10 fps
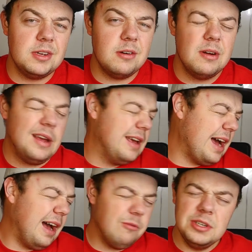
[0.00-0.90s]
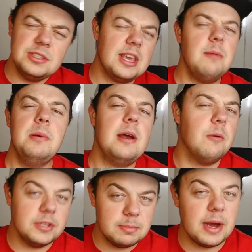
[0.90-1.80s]
So we'll just keep it at
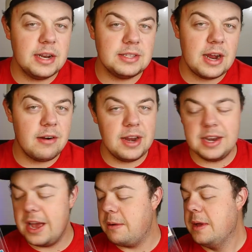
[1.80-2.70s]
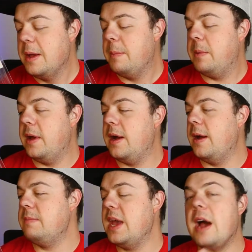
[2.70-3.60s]
what spot it's at right now. But
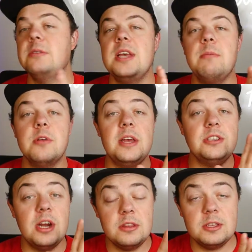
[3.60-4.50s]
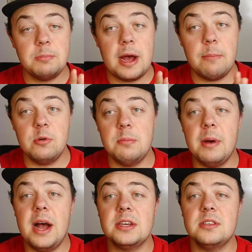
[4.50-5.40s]
um, yeah, I was able, they shared this pop with
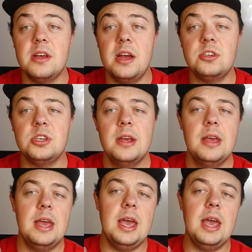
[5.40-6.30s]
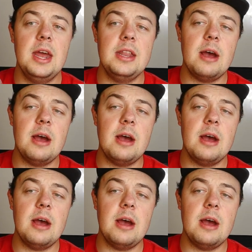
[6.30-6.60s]
Box Lunch, and